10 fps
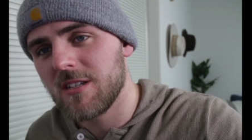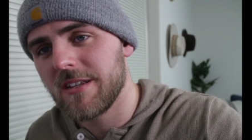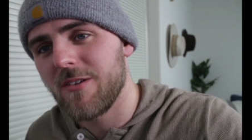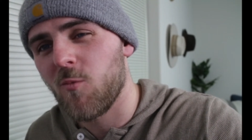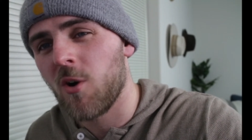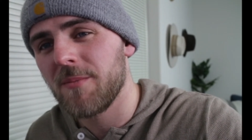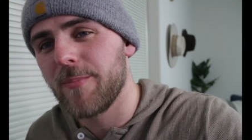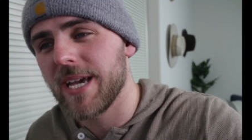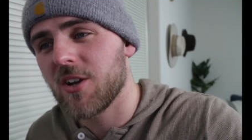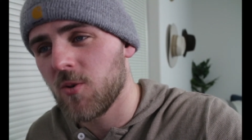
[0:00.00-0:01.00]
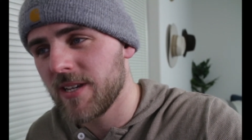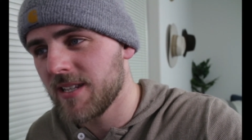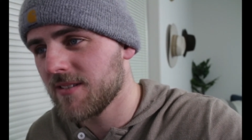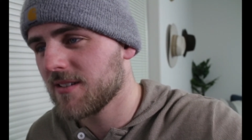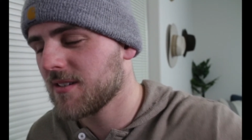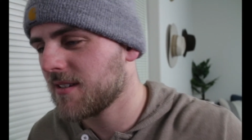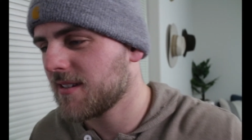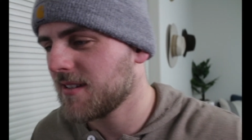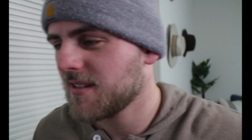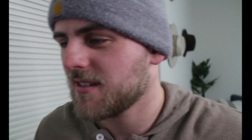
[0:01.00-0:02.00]
1 Bitcoin.
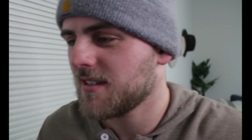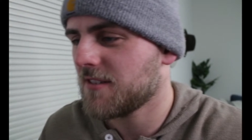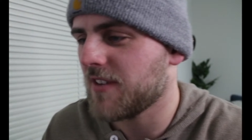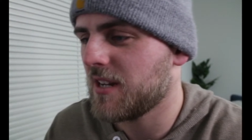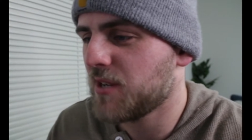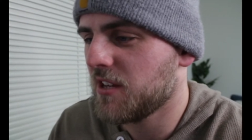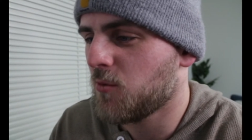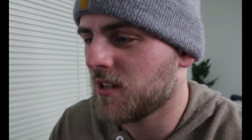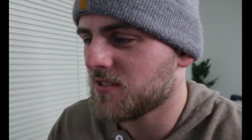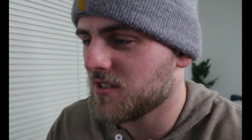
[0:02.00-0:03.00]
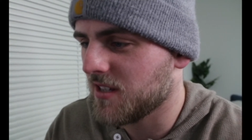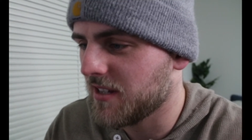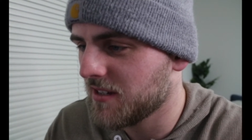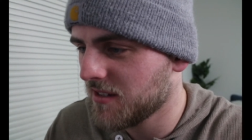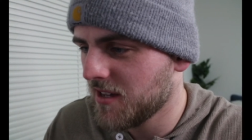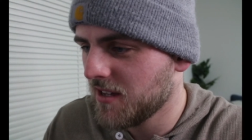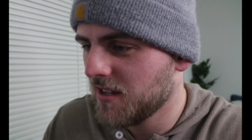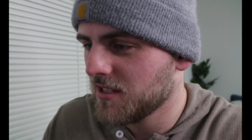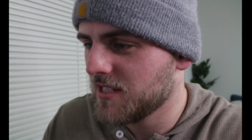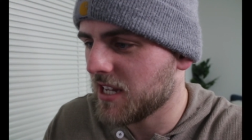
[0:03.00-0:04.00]
If anybody wants to
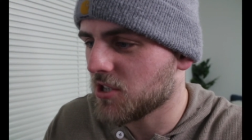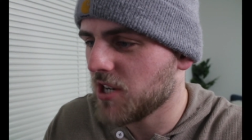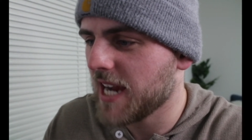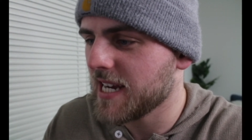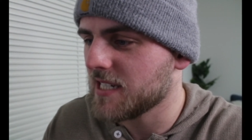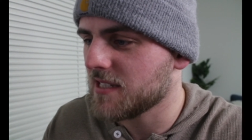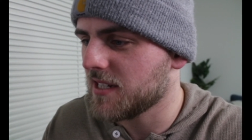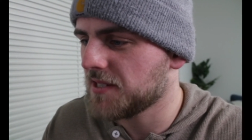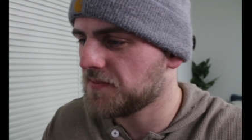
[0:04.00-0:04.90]
take a crack at it there.